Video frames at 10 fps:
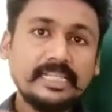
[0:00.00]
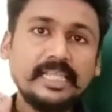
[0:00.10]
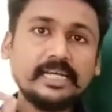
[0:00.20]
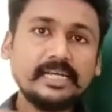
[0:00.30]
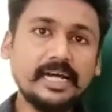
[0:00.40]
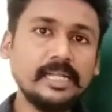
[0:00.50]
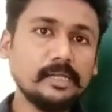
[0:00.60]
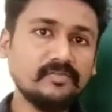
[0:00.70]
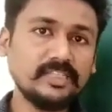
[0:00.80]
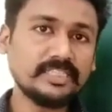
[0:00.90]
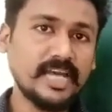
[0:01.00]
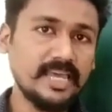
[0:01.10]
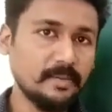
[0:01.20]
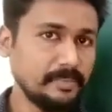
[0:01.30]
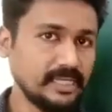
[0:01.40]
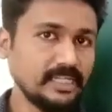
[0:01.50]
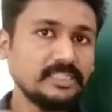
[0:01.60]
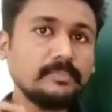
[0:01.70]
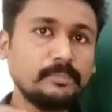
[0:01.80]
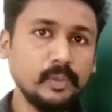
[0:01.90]
the color of the sky
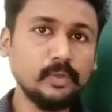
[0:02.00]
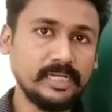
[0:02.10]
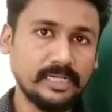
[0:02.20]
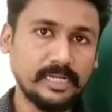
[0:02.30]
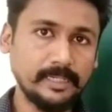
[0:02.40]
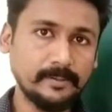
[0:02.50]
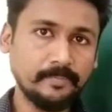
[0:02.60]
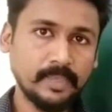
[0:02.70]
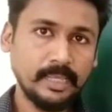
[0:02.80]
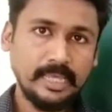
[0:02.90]
appears blue in color.